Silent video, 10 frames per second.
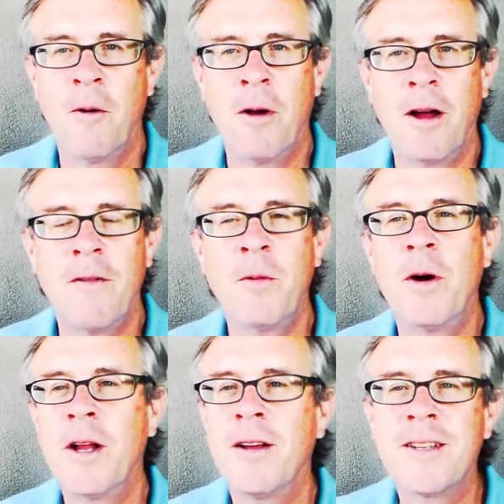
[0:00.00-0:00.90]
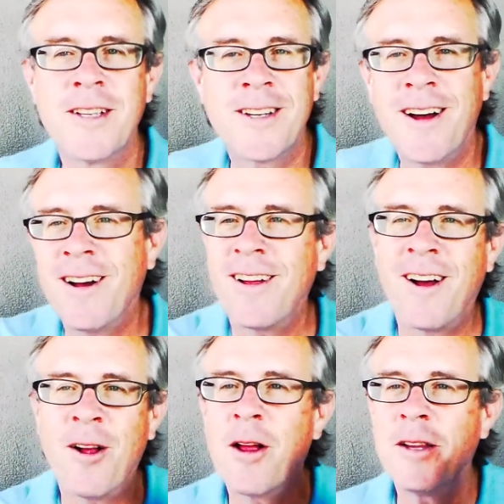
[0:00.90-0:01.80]
While everyone else is all,
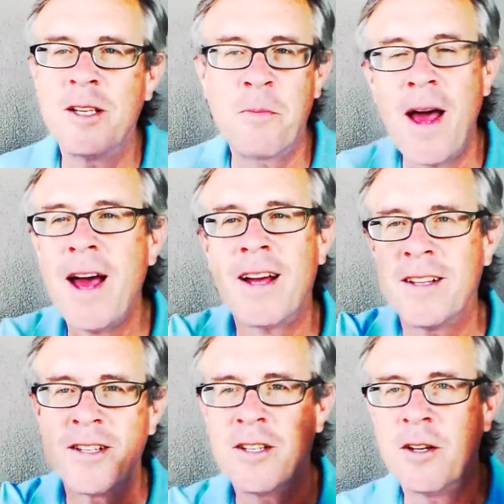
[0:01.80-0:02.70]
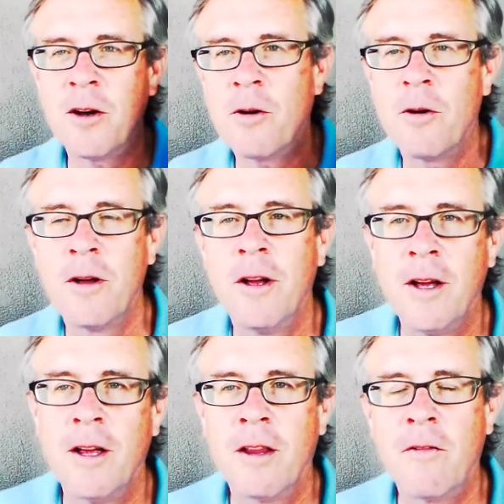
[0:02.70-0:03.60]
uh, all on these paths, you know.
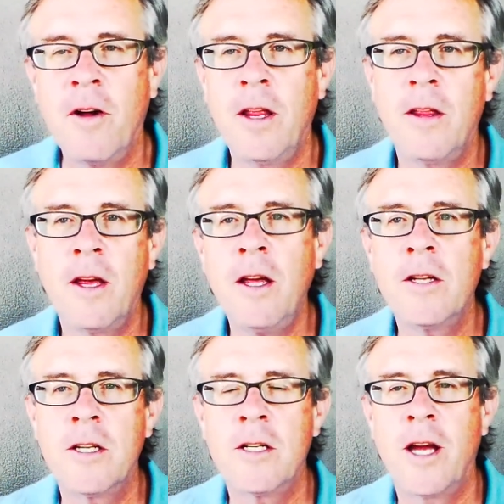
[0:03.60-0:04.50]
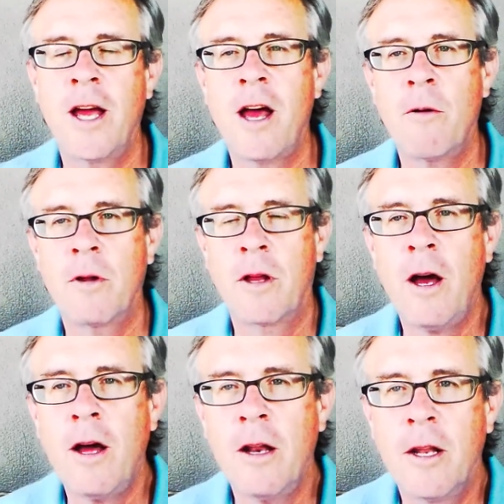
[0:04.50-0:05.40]
The funny thing is, as you hang out with
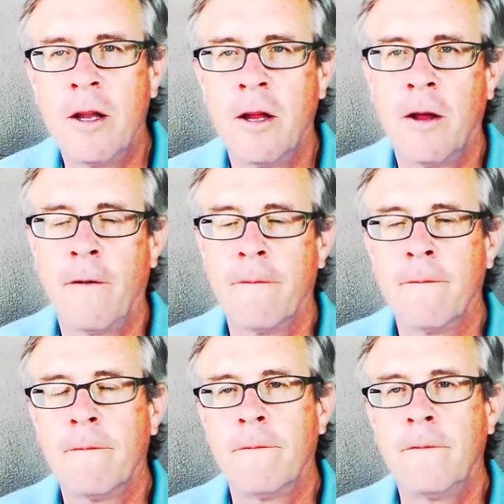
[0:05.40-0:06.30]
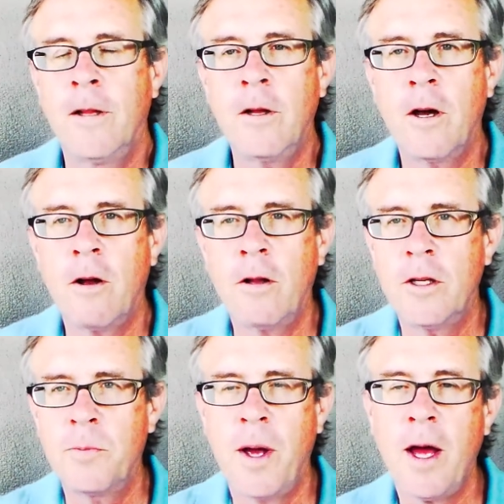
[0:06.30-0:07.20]
God, you look at all
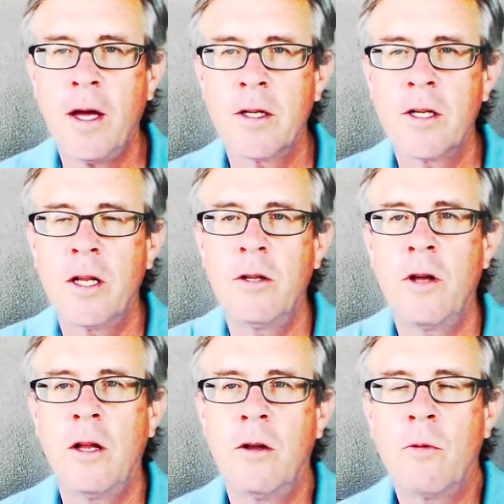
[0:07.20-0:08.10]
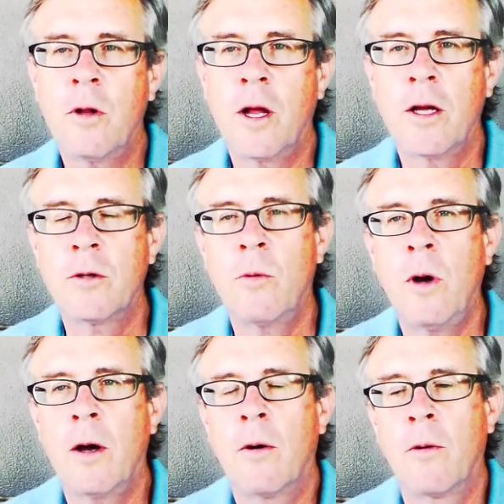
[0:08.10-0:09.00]
these paths and you, and you realize, wow,